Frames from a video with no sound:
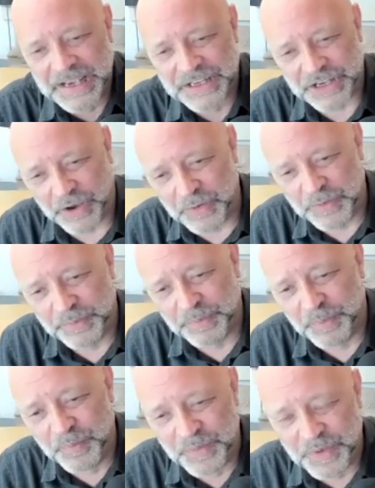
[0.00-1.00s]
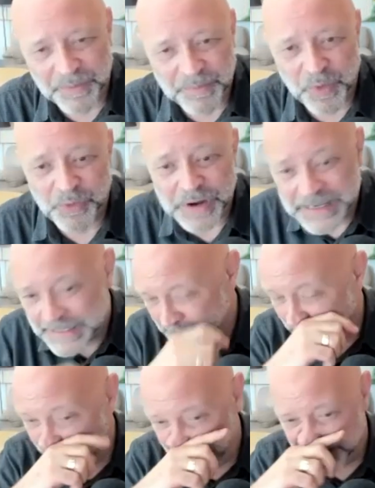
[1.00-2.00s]
So, you know, more
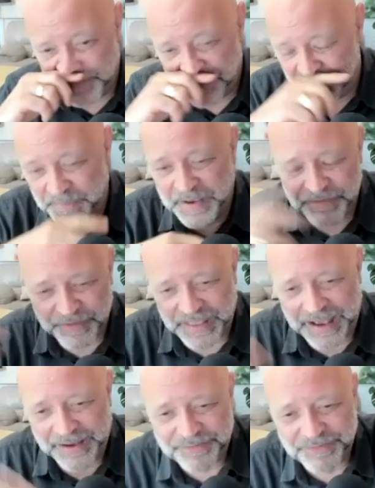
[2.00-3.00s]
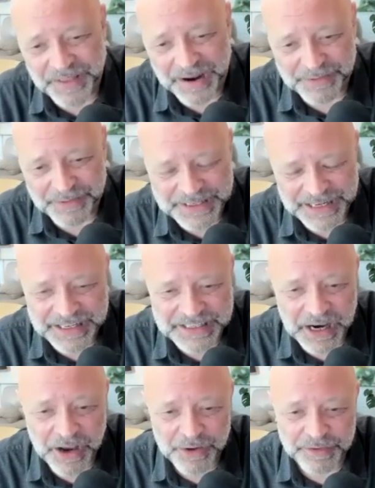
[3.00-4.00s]
recently, I haven't been for that for that recently because
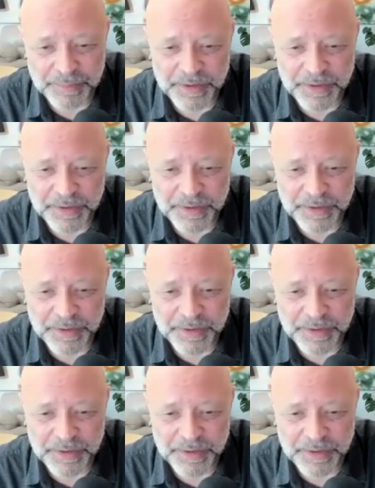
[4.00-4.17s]
of COVID,